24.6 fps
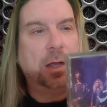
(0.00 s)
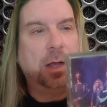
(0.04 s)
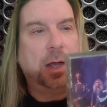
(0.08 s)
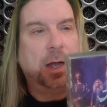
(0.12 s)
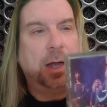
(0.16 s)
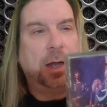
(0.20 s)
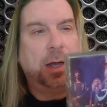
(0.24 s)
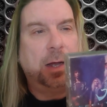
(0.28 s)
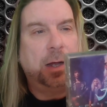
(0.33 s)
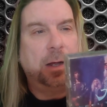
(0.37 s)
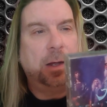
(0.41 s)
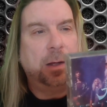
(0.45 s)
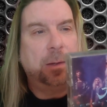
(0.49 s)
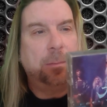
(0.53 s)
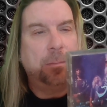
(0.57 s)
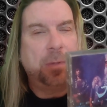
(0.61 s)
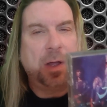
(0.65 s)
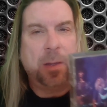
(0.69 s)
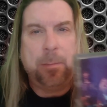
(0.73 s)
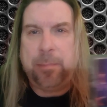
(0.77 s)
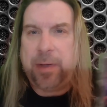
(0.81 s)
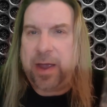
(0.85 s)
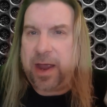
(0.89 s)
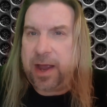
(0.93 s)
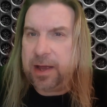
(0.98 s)

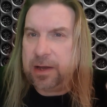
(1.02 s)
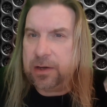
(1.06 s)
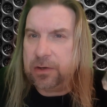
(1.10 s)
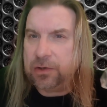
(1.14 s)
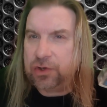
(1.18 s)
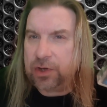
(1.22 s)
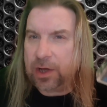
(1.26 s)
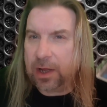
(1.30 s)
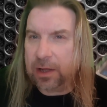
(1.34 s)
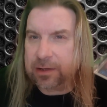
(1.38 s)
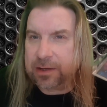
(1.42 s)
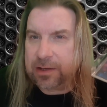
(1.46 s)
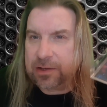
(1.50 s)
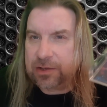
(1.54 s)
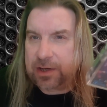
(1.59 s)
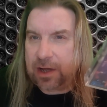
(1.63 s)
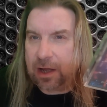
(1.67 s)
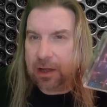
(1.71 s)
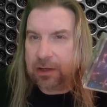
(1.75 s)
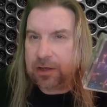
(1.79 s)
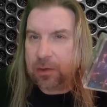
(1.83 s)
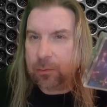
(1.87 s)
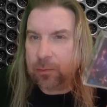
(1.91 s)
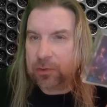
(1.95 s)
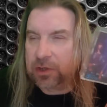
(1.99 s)
My band Gelatin
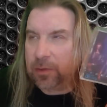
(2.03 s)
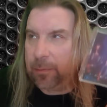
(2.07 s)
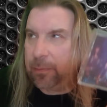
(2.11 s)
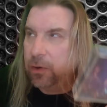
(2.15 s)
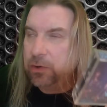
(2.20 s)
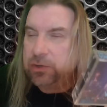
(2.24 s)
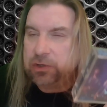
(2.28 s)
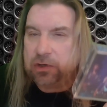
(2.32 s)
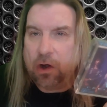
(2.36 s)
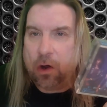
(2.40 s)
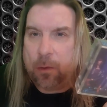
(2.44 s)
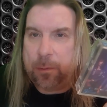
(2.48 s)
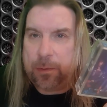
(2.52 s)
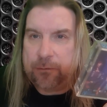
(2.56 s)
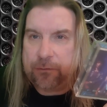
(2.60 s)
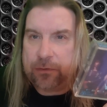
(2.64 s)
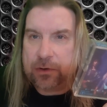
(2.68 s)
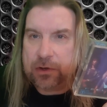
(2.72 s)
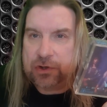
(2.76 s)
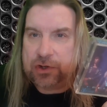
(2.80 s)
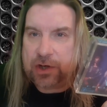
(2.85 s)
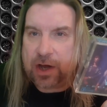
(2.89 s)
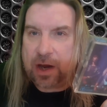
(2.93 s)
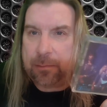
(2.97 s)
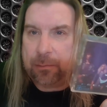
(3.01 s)
Skeleton was supposed to open for
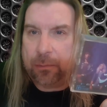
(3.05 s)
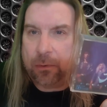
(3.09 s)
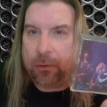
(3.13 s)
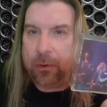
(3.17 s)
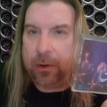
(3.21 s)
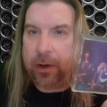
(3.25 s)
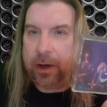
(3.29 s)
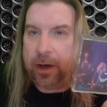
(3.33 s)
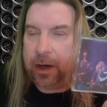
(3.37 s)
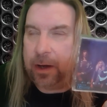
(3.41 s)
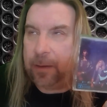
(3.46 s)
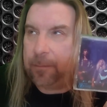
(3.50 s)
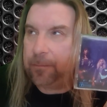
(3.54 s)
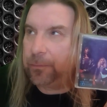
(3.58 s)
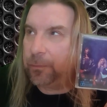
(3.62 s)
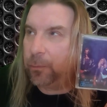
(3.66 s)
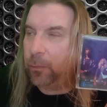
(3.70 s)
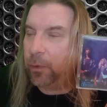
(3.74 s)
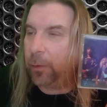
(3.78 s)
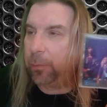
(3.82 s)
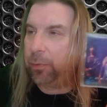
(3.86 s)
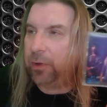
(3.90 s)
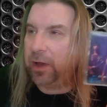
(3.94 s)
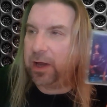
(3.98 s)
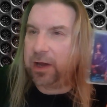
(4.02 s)
Jetboy. We
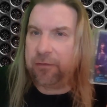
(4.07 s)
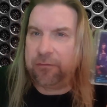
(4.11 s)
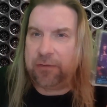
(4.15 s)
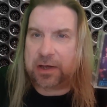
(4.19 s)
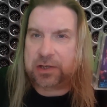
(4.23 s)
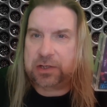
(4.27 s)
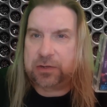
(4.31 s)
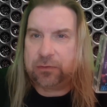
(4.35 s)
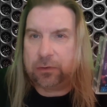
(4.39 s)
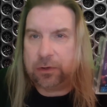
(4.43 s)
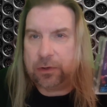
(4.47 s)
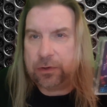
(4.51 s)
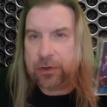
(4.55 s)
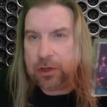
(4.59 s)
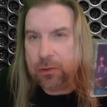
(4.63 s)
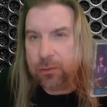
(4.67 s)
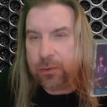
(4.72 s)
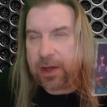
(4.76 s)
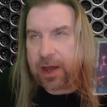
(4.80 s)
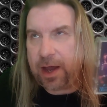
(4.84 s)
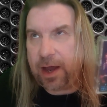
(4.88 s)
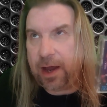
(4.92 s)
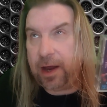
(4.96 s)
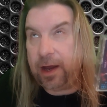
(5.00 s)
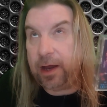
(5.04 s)
were playing a festival in the
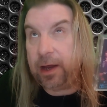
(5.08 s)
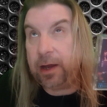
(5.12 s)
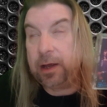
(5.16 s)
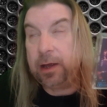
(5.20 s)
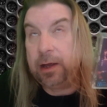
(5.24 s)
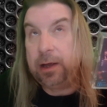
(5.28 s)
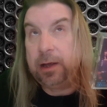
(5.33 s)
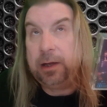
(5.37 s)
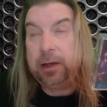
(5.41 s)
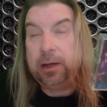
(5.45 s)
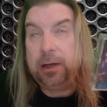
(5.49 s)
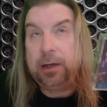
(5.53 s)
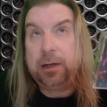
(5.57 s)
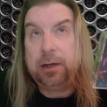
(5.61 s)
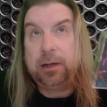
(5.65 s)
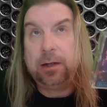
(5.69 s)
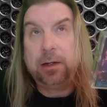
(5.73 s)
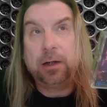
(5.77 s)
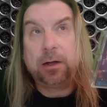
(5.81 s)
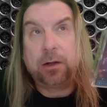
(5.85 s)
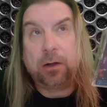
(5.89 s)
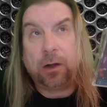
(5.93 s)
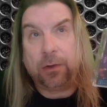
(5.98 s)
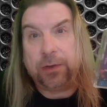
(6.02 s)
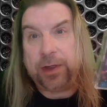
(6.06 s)
UK
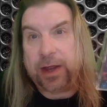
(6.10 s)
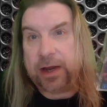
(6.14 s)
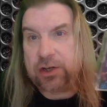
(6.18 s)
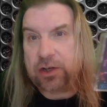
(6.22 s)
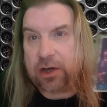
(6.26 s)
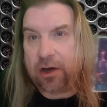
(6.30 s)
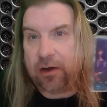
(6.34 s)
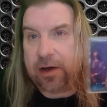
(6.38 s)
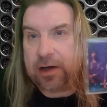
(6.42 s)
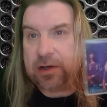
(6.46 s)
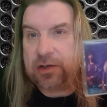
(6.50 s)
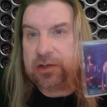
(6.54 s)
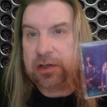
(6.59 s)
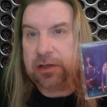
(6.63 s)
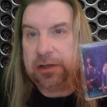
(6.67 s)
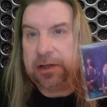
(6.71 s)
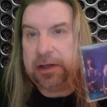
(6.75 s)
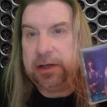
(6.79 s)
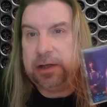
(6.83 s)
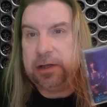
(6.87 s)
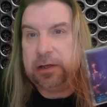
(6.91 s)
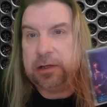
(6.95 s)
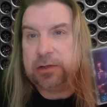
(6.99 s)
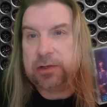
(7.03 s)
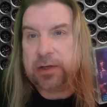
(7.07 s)
called HRH
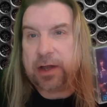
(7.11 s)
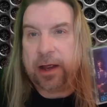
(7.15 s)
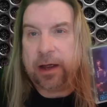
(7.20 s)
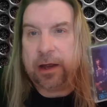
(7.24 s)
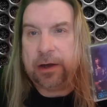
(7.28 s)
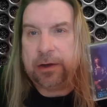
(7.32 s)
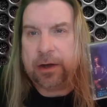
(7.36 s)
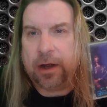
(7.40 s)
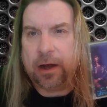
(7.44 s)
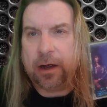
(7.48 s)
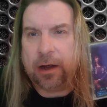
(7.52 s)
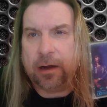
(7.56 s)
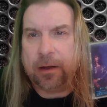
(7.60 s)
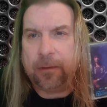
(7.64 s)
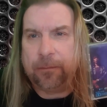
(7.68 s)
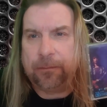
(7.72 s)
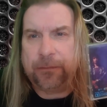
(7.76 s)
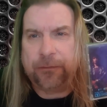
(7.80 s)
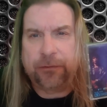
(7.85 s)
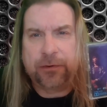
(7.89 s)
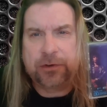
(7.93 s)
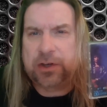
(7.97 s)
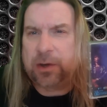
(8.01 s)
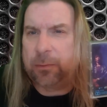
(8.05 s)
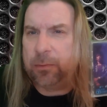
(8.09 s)
Sleaze, and
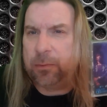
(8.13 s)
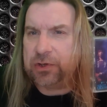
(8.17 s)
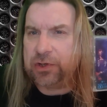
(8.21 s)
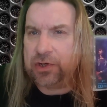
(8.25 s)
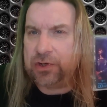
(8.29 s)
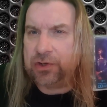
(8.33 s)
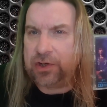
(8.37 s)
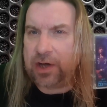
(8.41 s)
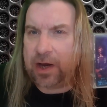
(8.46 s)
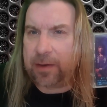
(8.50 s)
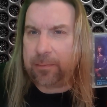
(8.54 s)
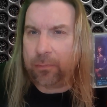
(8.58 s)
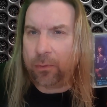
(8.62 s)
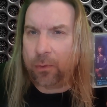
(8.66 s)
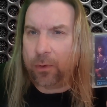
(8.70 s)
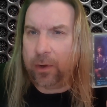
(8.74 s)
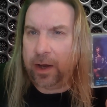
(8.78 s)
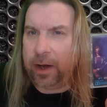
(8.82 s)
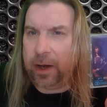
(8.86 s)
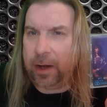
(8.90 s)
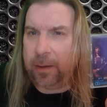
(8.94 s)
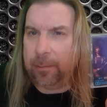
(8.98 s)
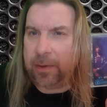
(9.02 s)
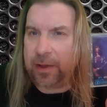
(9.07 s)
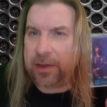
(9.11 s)
for some reason
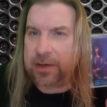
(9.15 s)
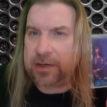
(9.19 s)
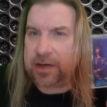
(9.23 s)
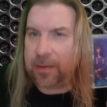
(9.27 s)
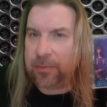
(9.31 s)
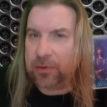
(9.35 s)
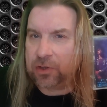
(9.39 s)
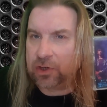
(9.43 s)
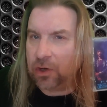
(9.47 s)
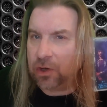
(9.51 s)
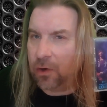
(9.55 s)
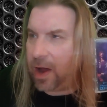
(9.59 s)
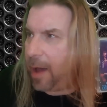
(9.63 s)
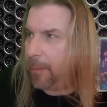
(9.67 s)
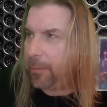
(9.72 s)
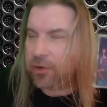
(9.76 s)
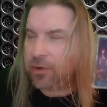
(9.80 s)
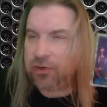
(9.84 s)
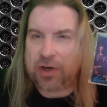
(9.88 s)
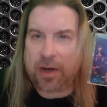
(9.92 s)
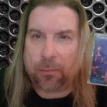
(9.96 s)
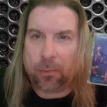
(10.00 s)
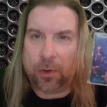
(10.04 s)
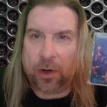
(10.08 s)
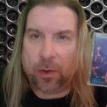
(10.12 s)
Jetboy, by the time the show happened,
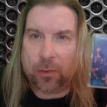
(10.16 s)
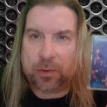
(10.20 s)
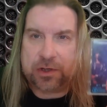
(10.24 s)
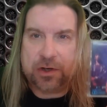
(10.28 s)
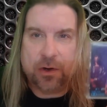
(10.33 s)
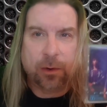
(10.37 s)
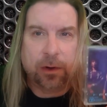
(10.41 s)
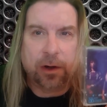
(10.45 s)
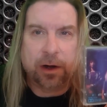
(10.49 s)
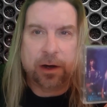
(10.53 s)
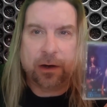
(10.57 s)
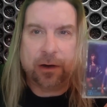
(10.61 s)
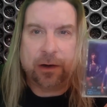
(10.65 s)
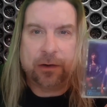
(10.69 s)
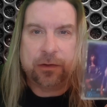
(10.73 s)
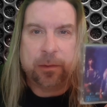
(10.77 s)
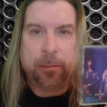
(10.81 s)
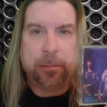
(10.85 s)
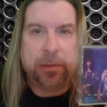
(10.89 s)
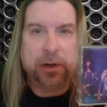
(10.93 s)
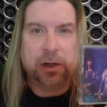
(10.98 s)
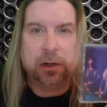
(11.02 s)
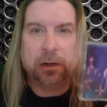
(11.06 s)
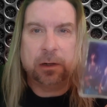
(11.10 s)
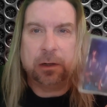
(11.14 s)
Jetboy was no longer on the
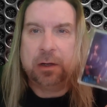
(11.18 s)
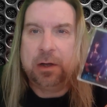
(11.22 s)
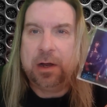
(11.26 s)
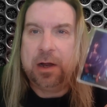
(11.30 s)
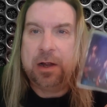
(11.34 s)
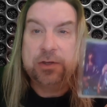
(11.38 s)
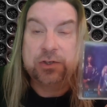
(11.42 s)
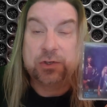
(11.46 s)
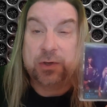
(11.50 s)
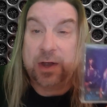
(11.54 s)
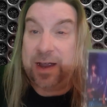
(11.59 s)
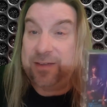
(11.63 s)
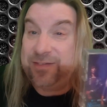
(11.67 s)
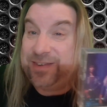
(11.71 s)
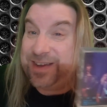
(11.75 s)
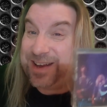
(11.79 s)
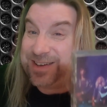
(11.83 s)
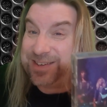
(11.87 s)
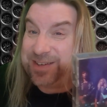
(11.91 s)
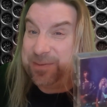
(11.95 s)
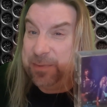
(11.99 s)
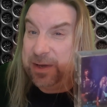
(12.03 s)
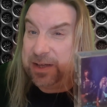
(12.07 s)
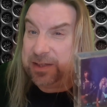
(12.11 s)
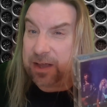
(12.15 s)
bill. So I have yet
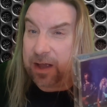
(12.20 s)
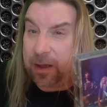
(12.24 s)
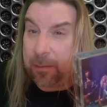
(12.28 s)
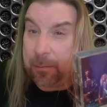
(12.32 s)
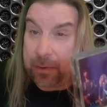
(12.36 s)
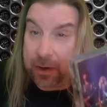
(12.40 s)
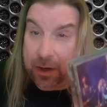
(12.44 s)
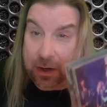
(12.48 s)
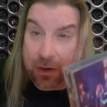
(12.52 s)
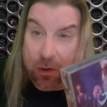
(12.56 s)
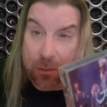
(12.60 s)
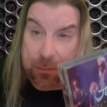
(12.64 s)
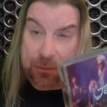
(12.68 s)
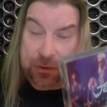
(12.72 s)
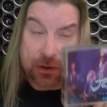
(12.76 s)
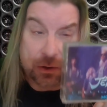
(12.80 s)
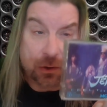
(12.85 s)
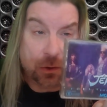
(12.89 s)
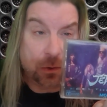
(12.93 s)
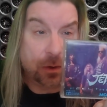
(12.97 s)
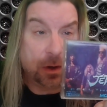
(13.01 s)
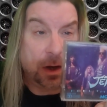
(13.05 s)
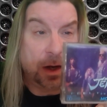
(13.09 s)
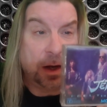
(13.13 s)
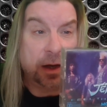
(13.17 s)
to meet them, but I hope
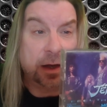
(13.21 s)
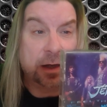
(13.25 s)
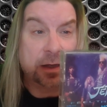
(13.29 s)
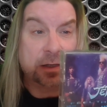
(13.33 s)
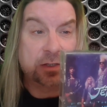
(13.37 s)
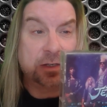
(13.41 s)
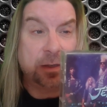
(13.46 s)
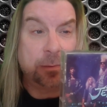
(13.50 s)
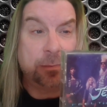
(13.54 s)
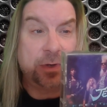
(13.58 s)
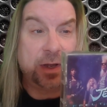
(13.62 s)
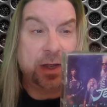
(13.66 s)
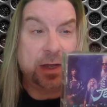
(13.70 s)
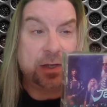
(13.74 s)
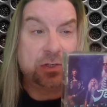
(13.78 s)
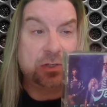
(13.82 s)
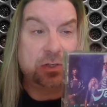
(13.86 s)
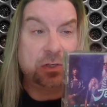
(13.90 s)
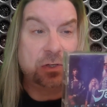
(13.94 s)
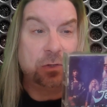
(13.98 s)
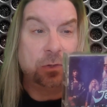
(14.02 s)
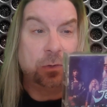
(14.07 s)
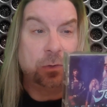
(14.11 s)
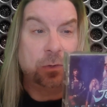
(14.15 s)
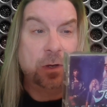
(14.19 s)
to someday
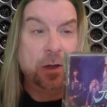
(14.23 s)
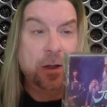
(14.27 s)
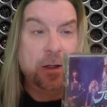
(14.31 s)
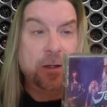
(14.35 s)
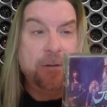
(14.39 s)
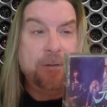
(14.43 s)
soon.